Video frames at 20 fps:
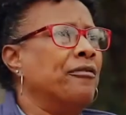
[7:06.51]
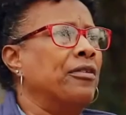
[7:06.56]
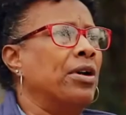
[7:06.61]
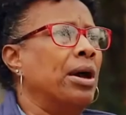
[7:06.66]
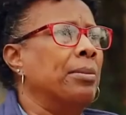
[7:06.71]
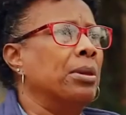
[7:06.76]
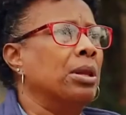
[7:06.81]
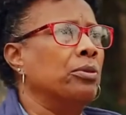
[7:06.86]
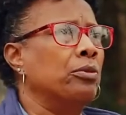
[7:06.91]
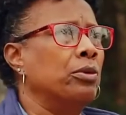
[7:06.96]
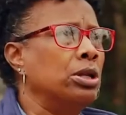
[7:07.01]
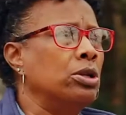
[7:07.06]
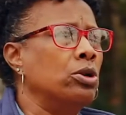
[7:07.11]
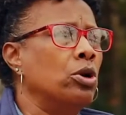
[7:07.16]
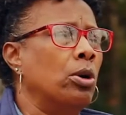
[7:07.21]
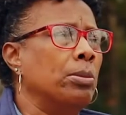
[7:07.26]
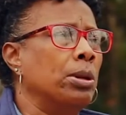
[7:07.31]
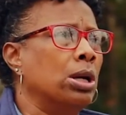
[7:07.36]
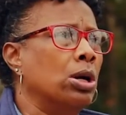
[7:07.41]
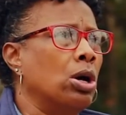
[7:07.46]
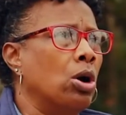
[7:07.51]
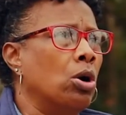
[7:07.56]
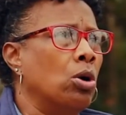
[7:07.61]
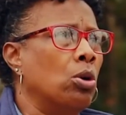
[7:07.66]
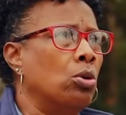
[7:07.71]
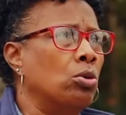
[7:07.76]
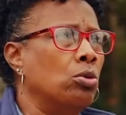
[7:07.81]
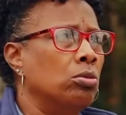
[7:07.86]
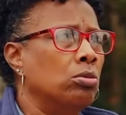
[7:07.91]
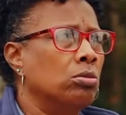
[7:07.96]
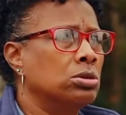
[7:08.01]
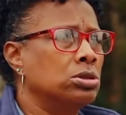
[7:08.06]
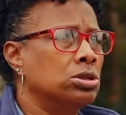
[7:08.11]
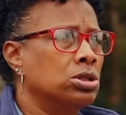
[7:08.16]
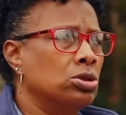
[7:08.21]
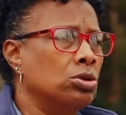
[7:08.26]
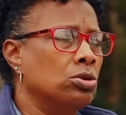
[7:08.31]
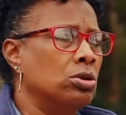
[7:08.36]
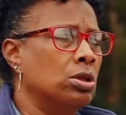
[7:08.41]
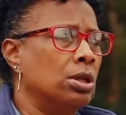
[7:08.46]
family, we normally go
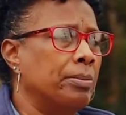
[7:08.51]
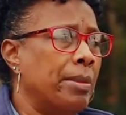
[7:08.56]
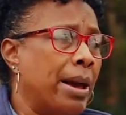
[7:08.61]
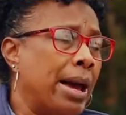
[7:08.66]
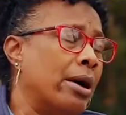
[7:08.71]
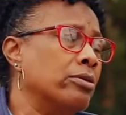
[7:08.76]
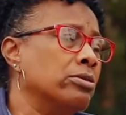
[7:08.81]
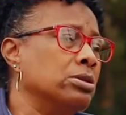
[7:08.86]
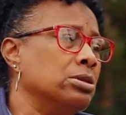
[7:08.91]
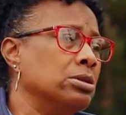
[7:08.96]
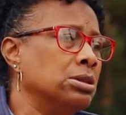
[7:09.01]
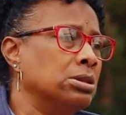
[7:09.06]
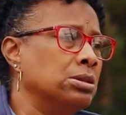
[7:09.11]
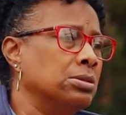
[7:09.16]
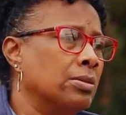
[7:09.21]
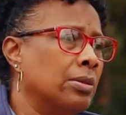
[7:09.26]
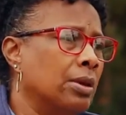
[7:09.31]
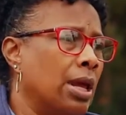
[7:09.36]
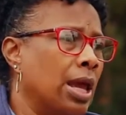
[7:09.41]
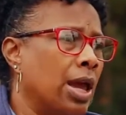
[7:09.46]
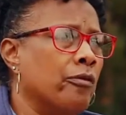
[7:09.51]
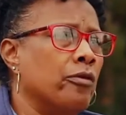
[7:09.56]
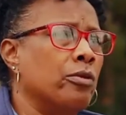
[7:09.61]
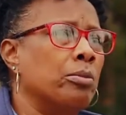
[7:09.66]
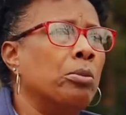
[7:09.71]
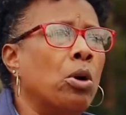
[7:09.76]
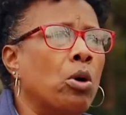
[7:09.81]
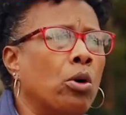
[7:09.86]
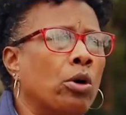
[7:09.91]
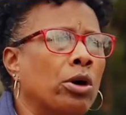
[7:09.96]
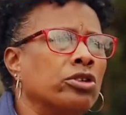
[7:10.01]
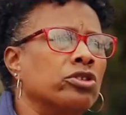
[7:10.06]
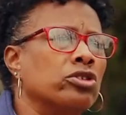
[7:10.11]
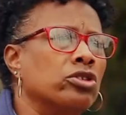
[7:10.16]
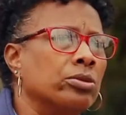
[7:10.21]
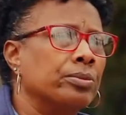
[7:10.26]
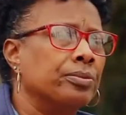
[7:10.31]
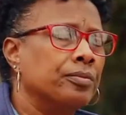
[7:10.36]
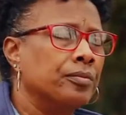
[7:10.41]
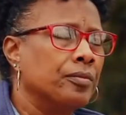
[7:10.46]
to the mountains every
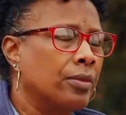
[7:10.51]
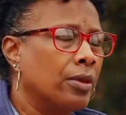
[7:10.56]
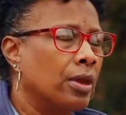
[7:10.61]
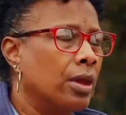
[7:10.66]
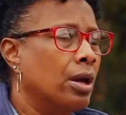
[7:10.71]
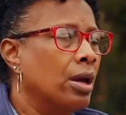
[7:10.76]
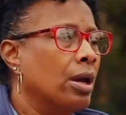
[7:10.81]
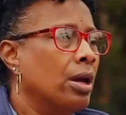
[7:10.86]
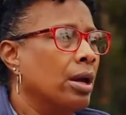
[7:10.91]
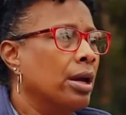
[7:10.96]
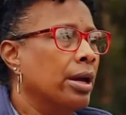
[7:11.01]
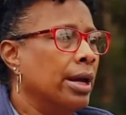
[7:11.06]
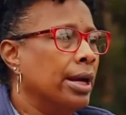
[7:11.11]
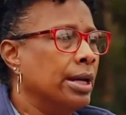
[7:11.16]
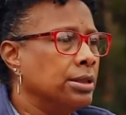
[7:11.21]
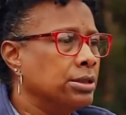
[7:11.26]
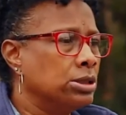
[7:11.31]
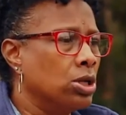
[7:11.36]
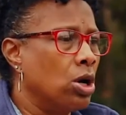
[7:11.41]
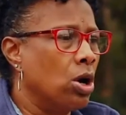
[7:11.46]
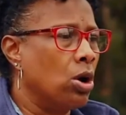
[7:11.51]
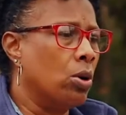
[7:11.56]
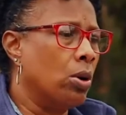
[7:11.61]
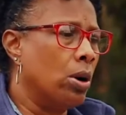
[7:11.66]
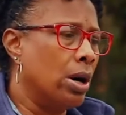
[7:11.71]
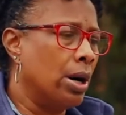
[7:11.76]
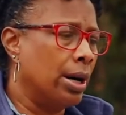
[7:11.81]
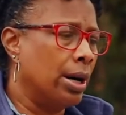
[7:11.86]
March. And so